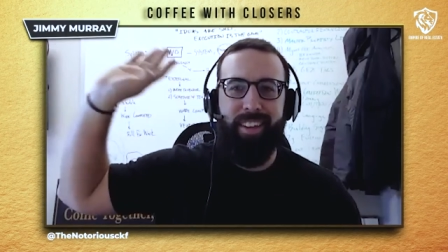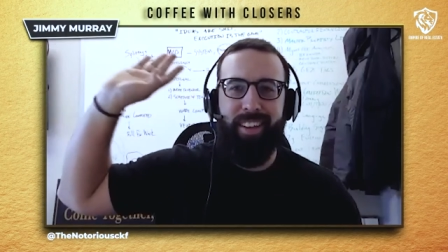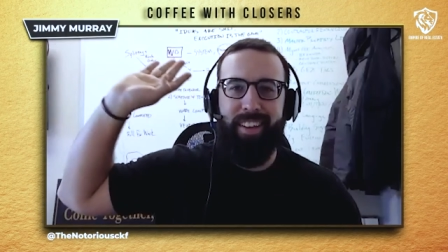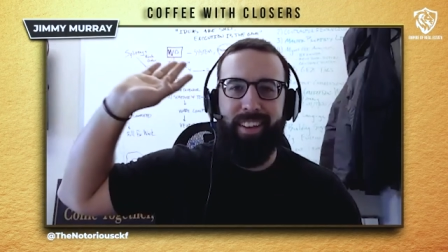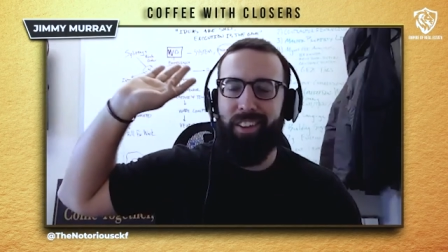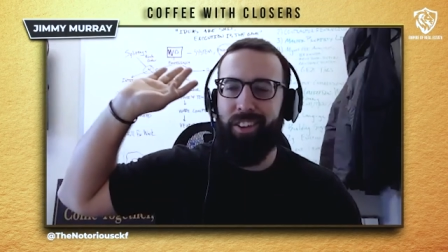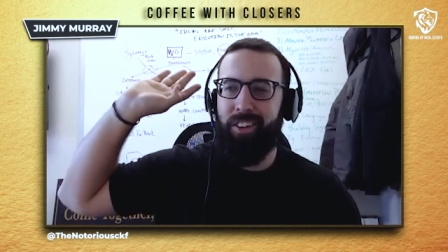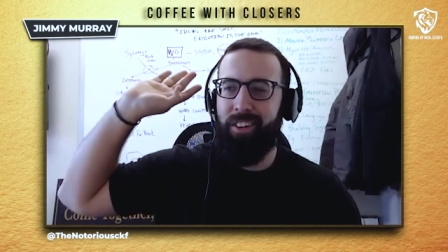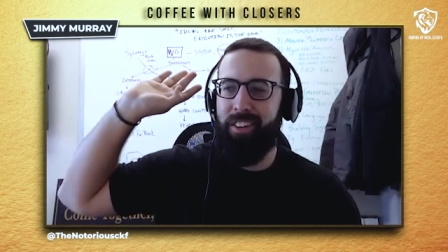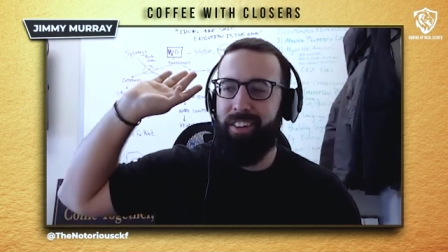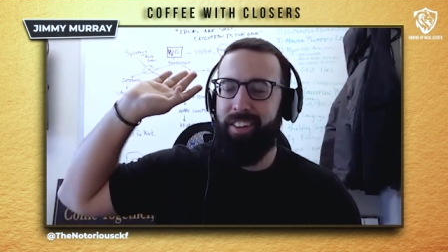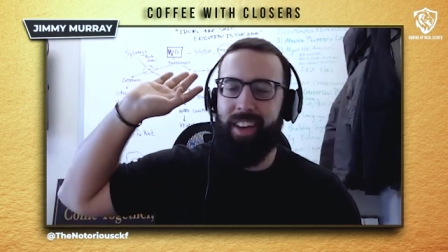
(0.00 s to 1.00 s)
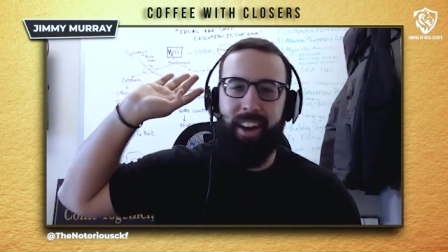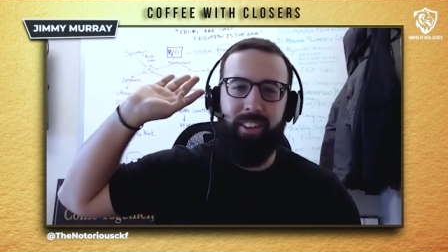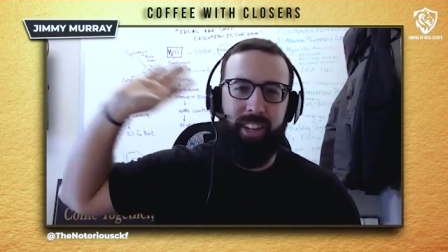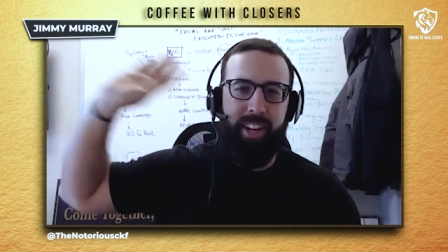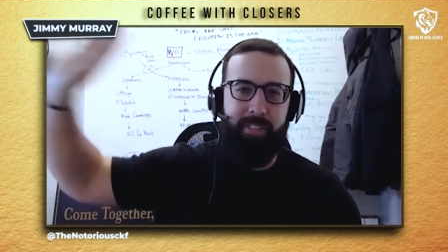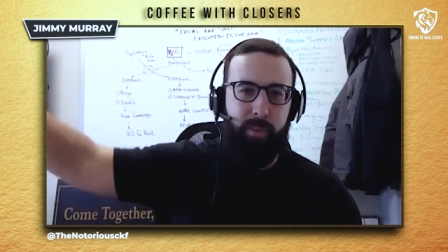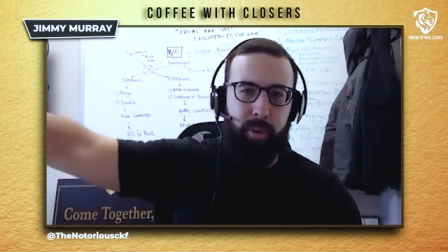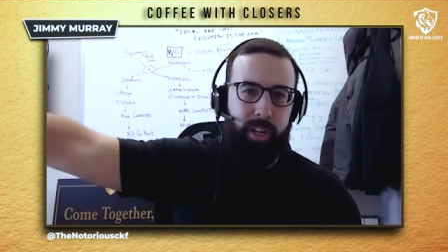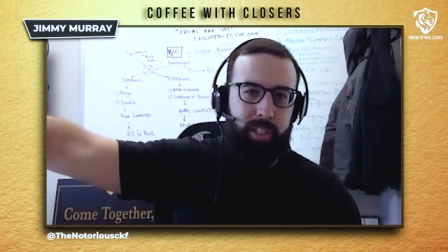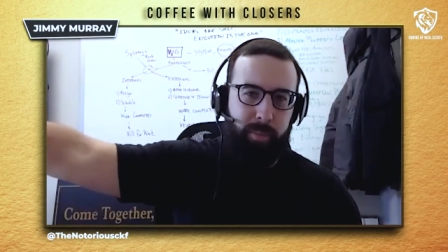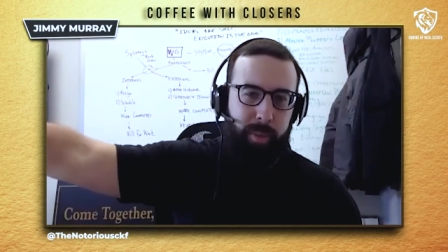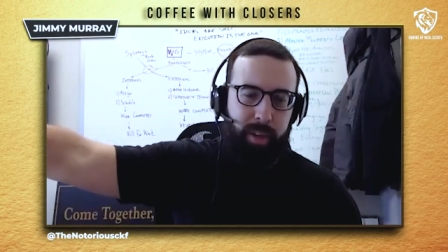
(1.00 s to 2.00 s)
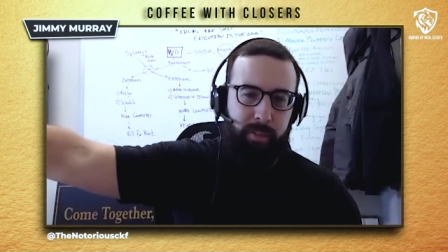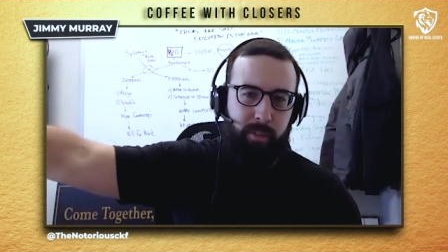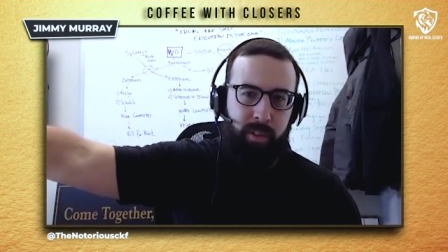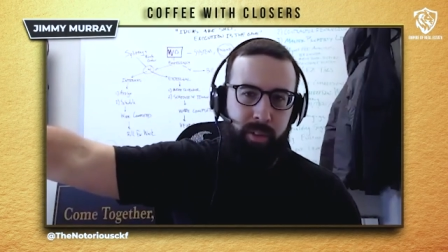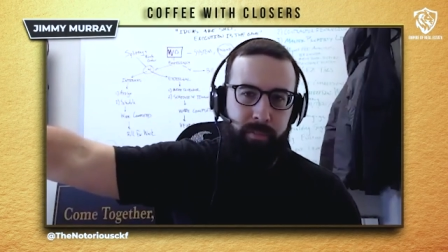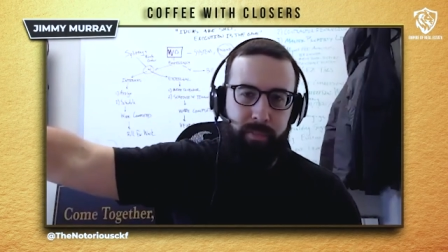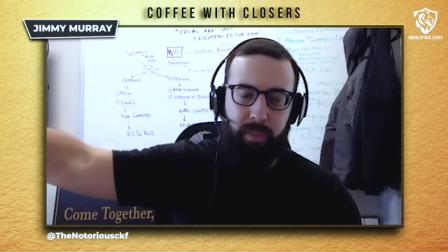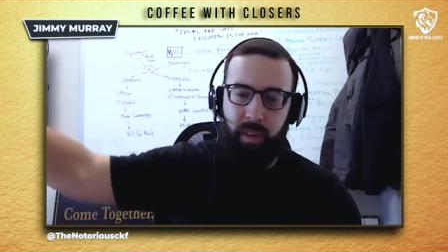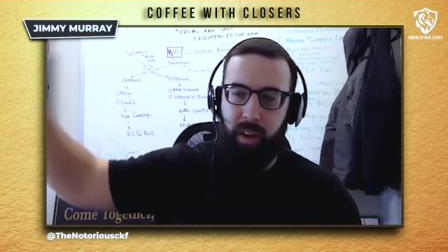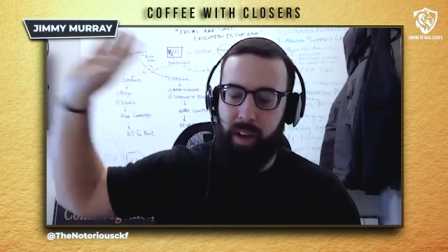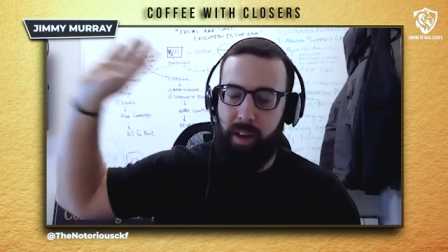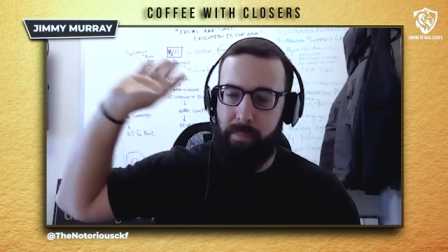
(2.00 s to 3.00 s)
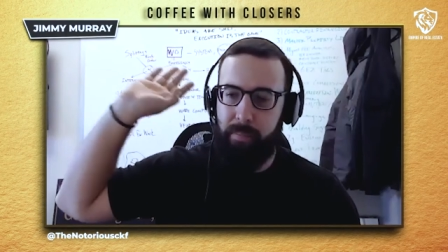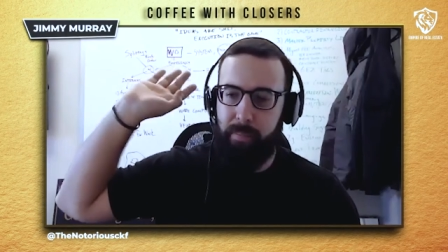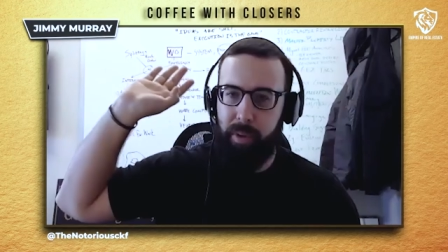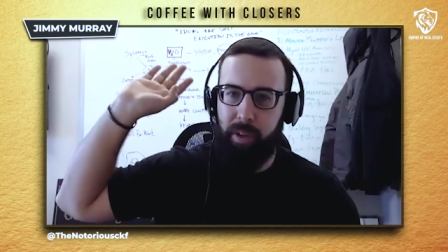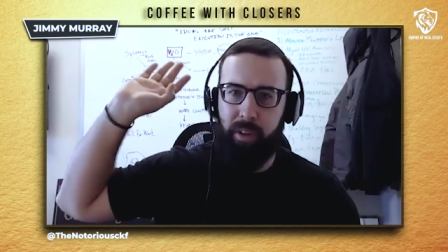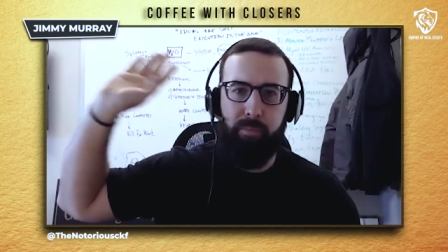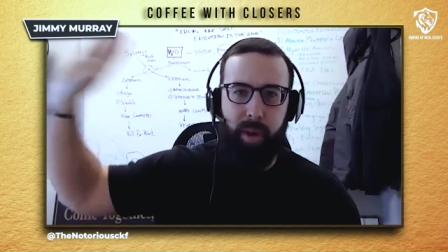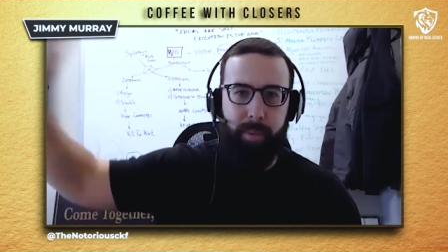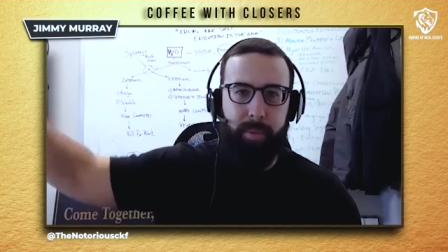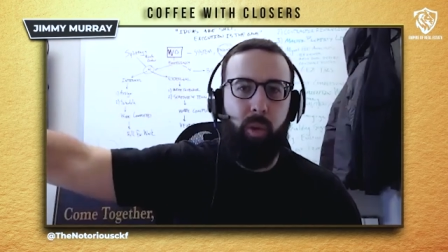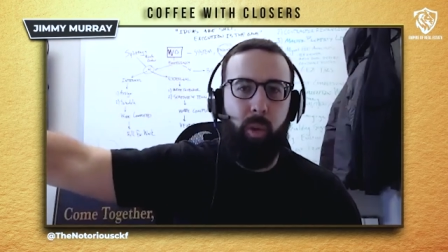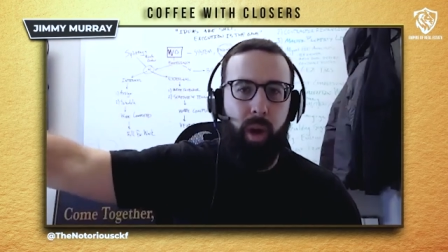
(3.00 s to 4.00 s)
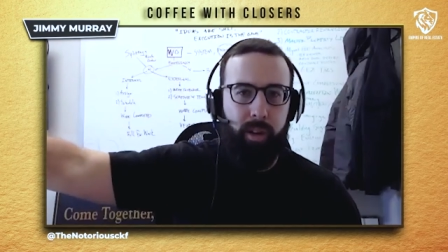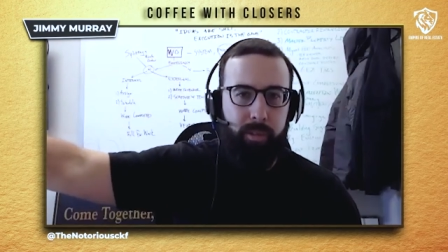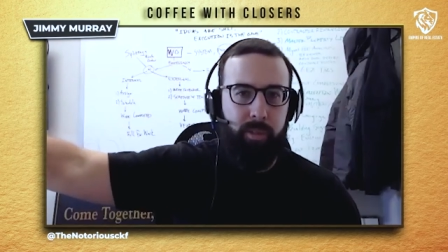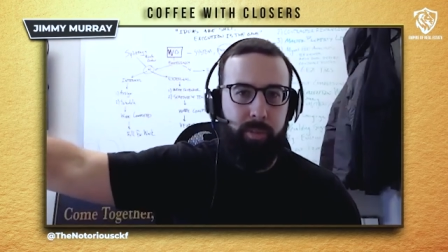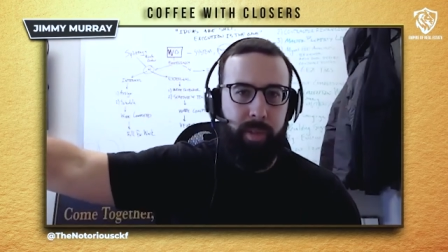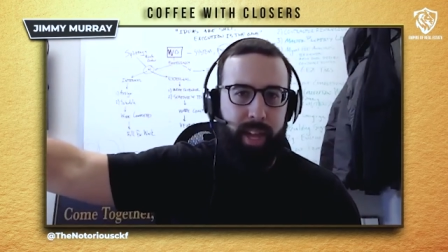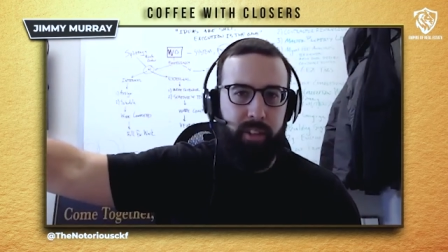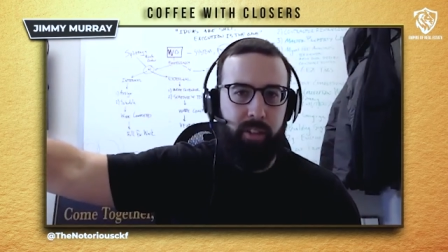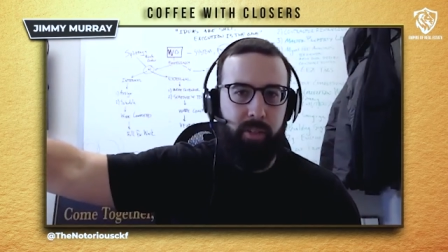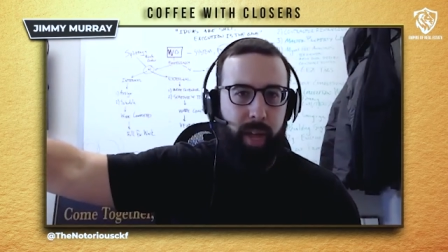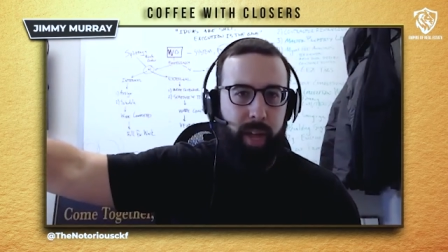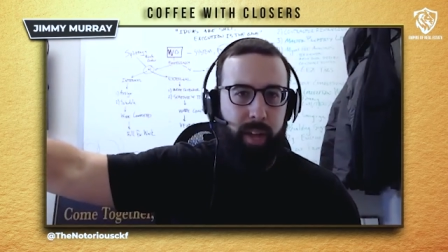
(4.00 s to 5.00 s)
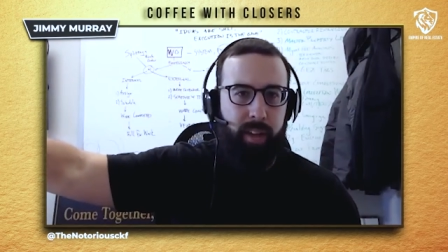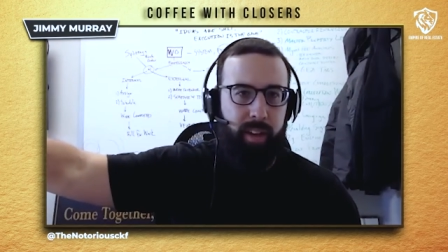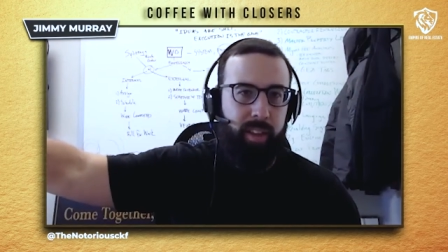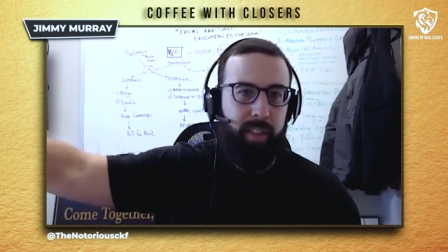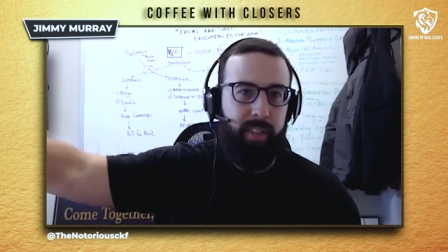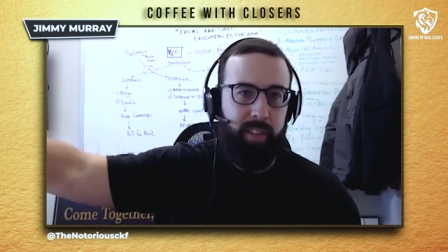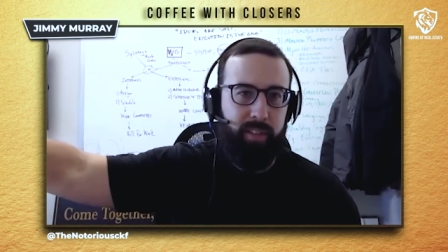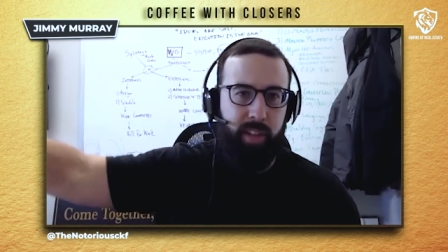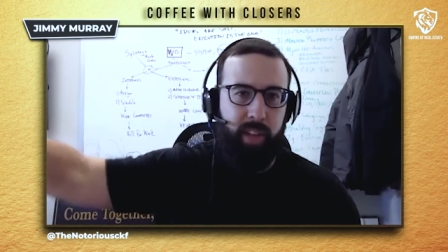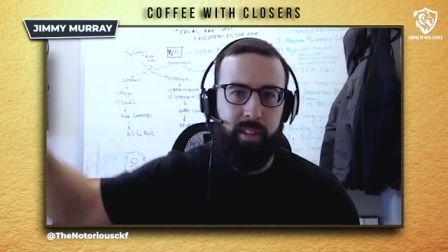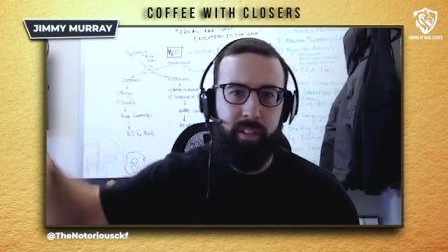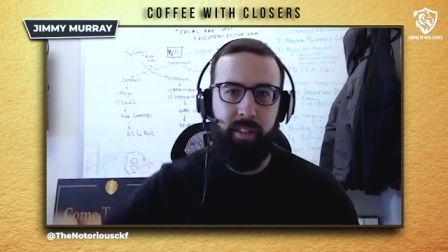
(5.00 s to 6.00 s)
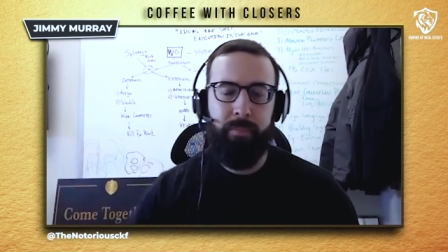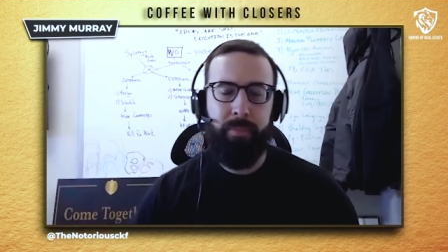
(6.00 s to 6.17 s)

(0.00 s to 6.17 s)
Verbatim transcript: You're not only going to have your project paid for, but you're probably going to walk with some cash in your pocket in the event of a loss.